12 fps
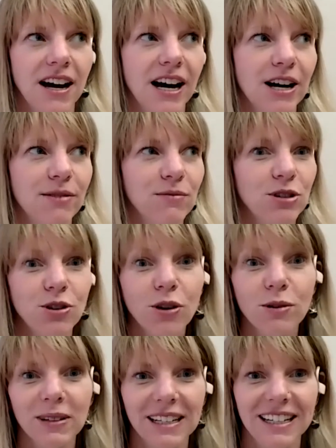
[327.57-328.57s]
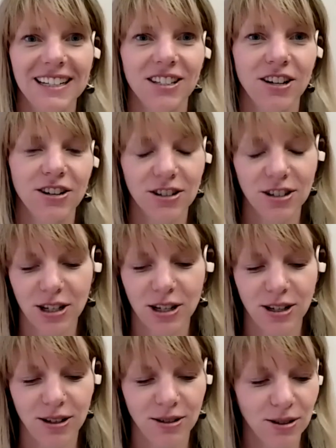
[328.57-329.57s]
um, normally it is hard
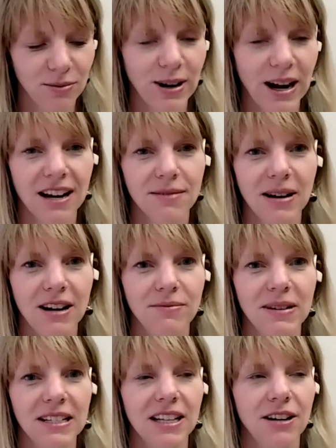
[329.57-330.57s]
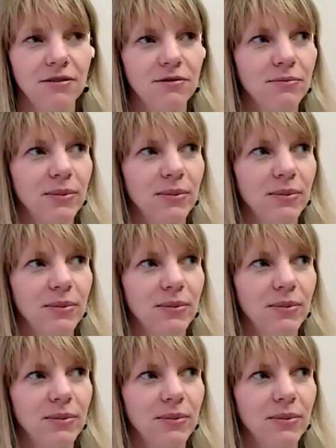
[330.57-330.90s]
to, to brag about myself,